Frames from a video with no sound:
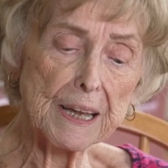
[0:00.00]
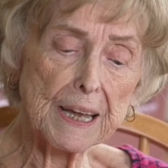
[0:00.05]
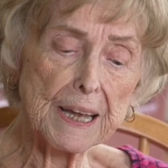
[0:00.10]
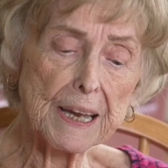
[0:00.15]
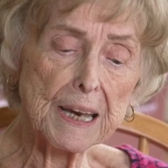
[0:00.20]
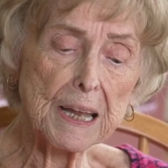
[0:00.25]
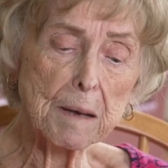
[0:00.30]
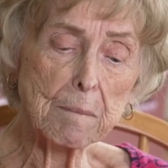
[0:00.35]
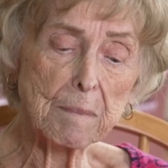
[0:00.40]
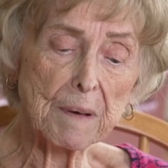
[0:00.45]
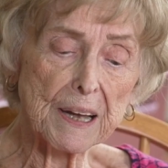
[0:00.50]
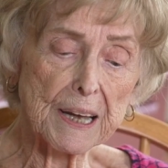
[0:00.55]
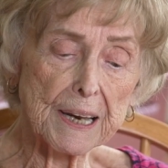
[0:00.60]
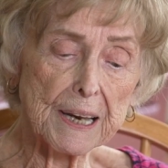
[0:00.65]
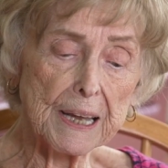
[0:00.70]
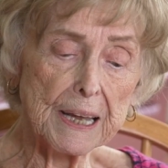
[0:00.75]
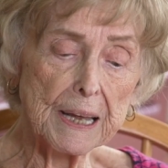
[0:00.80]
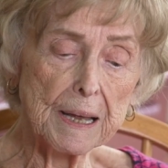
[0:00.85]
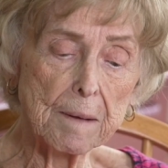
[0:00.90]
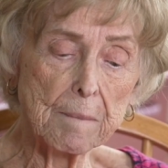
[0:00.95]

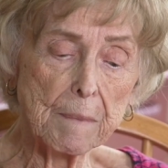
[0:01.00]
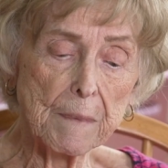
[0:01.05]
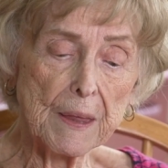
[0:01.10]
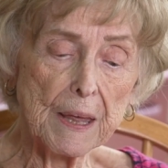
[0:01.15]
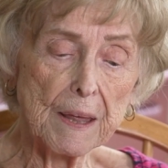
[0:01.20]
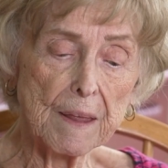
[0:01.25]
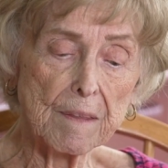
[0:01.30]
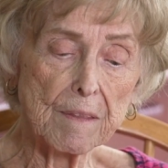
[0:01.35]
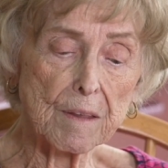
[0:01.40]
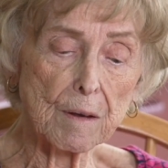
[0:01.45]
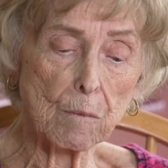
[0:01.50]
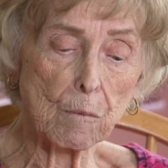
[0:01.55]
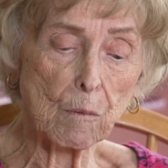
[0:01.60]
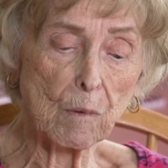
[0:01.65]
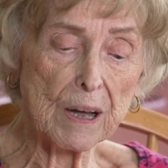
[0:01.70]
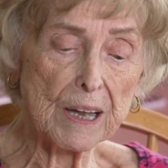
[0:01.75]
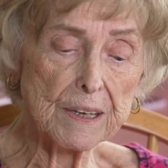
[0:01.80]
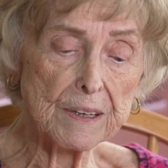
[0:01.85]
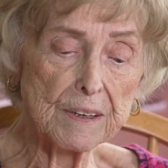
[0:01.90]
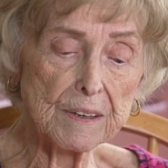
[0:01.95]
Anybody that
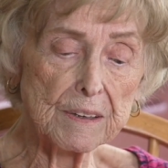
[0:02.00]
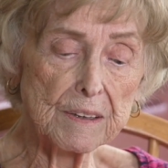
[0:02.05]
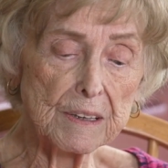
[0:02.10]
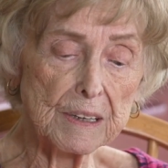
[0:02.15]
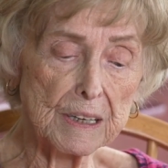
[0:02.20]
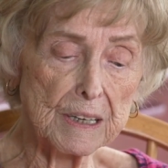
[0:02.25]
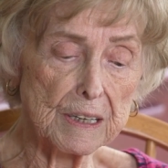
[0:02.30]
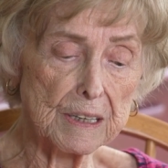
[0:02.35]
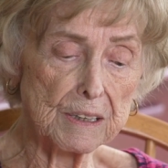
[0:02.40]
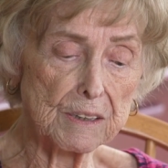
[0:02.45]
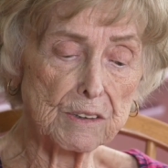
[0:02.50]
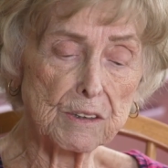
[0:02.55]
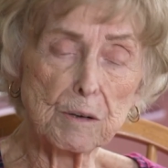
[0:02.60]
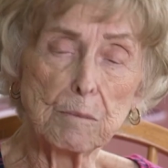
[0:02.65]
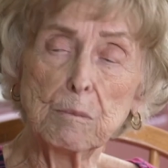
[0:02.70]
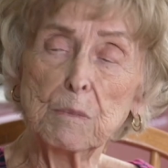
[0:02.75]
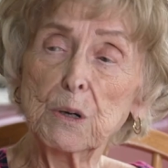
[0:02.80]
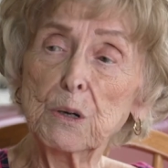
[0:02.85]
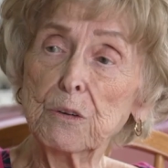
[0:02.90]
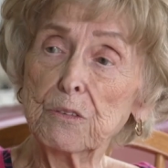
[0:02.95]
wanted to
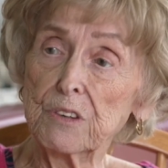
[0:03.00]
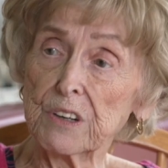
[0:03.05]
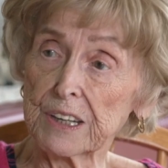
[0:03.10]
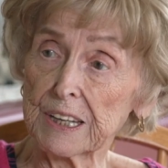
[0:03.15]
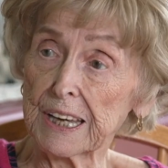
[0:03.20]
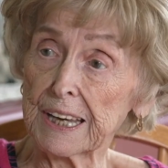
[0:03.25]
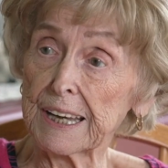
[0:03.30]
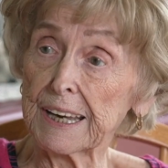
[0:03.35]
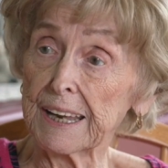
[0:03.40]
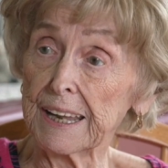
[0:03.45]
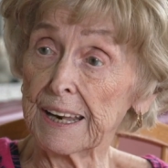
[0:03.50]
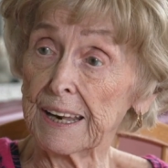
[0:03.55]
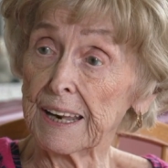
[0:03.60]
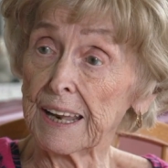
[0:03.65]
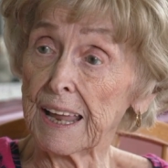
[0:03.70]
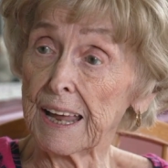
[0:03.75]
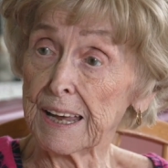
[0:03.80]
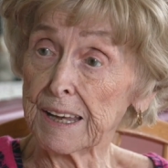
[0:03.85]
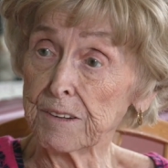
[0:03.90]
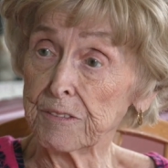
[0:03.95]
move ahead in
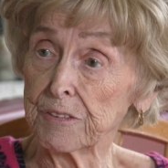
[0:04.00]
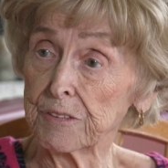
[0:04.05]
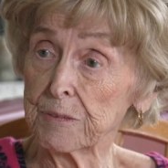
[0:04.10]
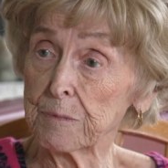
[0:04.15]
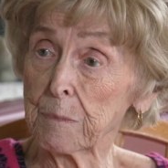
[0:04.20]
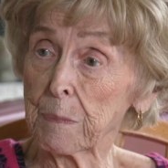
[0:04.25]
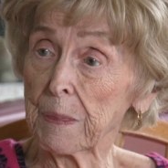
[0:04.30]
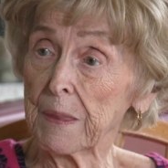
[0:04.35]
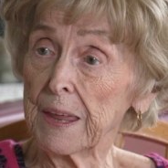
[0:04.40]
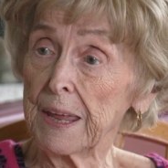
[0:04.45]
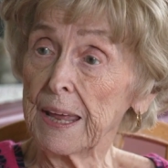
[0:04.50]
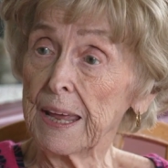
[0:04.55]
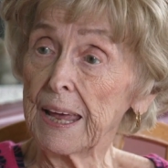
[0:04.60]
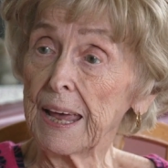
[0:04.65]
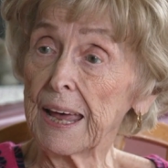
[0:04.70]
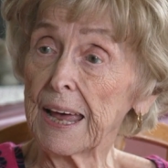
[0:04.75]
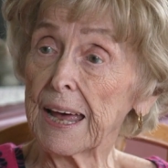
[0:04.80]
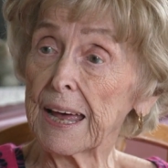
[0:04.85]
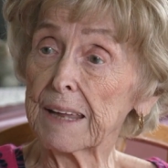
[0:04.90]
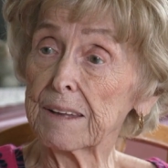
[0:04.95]
life
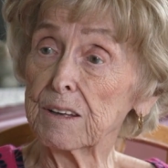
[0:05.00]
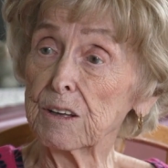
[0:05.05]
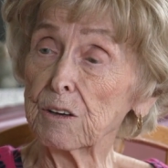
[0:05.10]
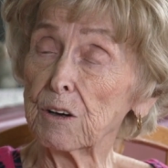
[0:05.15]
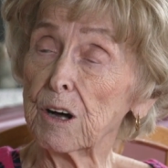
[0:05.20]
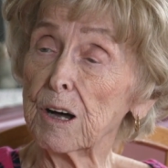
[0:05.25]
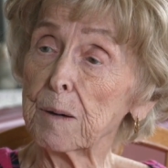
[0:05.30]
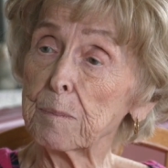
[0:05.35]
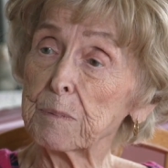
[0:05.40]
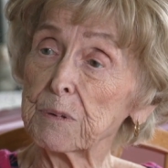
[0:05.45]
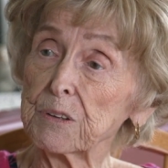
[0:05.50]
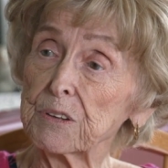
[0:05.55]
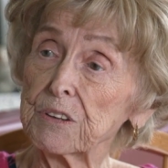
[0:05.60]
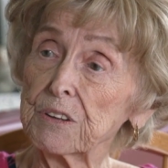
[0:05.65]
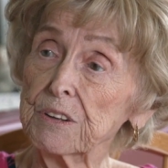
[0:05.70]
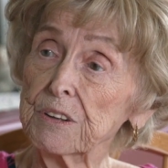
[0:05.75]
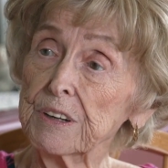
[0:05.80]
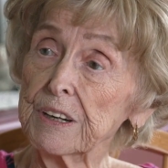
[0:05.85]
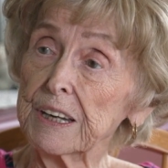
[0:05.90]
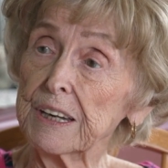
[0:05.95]
had the
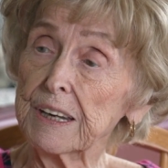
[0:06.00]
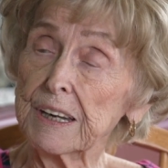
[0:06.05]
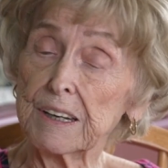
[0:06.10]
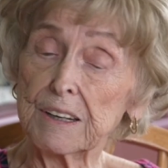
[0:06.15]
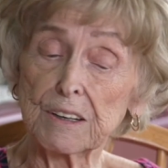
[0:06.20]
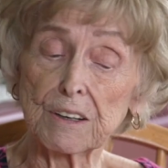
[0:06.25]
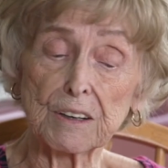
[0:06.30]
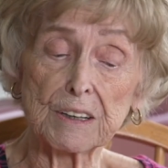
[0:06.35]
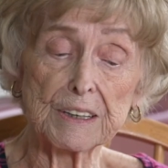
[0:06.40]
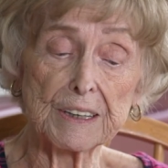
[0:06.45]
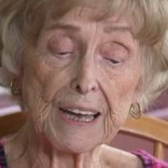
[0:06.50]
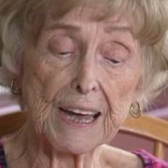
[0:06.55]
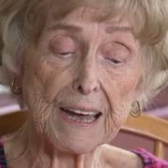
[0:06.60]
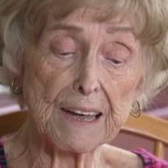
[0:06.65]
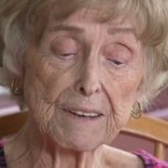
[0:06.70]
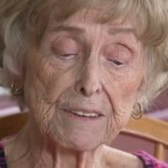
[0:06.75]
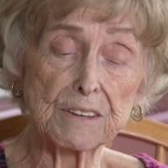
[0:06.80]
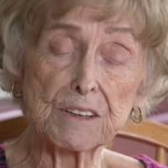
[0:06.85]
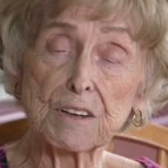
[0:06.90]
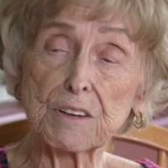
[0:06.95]
opportunity to go
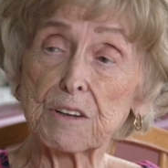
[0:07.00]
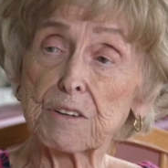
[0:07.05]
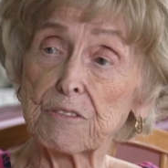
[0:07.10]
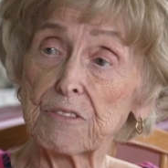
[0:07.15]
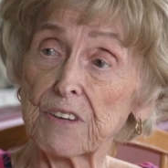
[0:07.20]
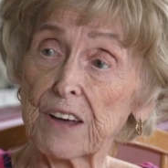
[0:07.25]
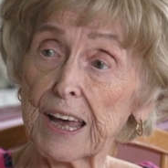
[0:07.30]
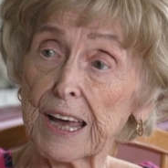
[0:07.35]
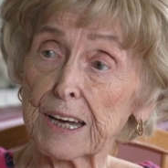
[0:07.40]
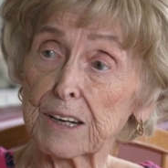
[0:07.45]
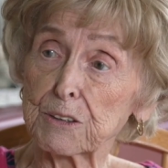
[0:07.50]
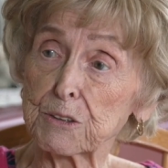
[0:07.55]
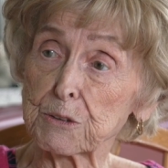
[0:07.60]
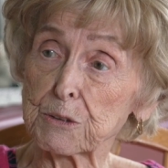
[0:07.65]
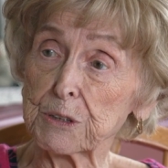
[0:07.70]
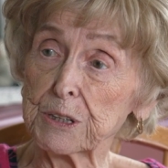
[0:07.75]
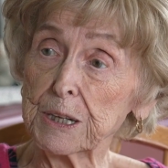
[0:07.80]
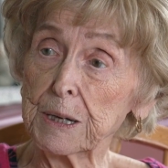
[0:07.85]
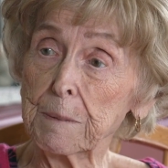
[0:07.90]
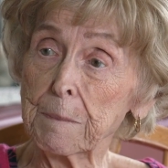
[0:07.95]
down to the
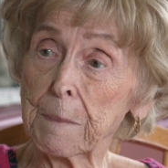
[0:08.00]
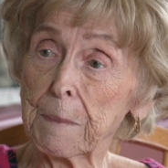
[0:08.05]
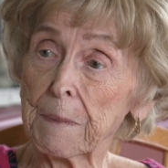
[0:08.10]
factory.